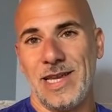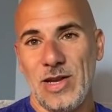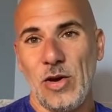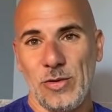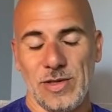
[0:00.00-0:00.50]

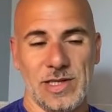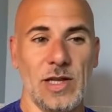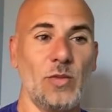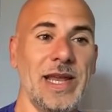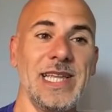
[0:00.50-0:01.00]
knows
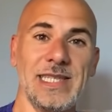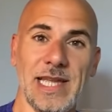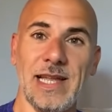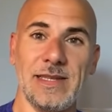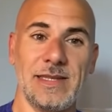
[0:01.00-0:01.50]
that when he
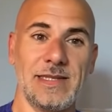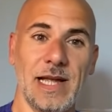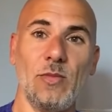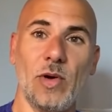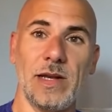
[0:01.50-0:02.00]
sent
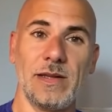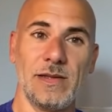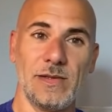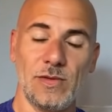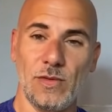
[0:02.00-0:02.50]
someone
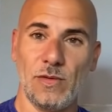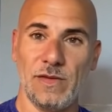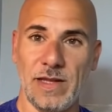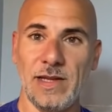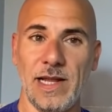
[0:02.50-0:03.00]
to
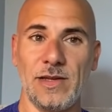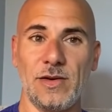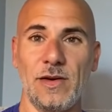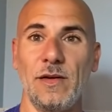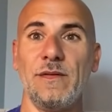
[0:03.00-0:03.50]

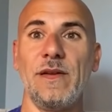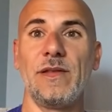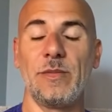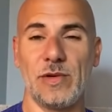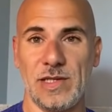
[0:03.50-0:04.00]
ventilator,
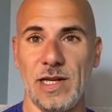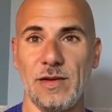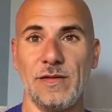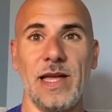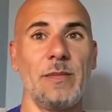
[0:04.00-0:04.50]

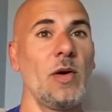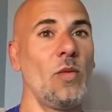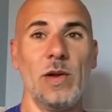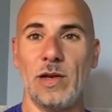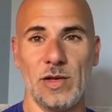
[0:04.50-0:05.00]
50% of them
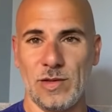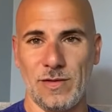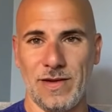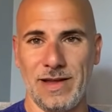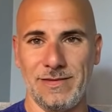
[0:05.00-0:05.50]
will not
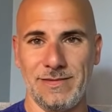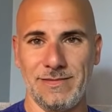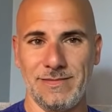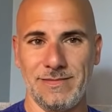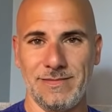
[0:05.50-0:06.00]
survive.
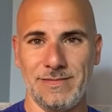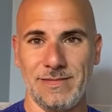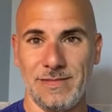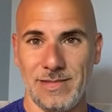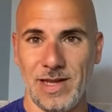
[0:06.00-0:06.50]

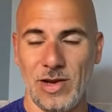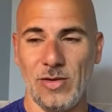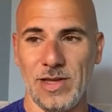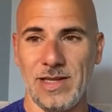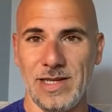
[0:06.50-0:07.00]
They
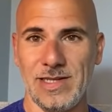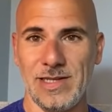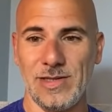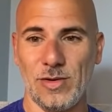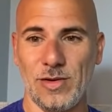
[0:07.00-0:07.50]
know that this
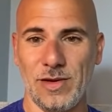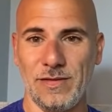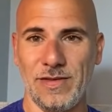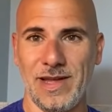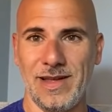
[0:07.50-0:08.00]
is sort
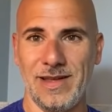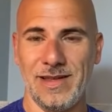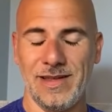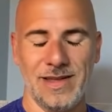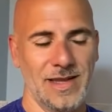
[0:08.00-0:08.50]
of an
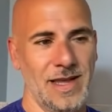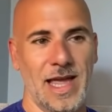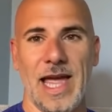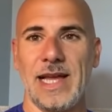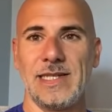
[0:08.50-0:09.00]

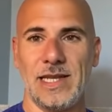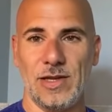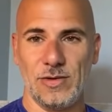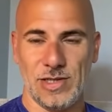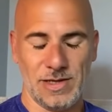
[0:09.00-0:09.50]

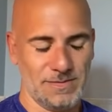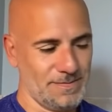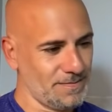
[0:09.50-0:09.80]
execution.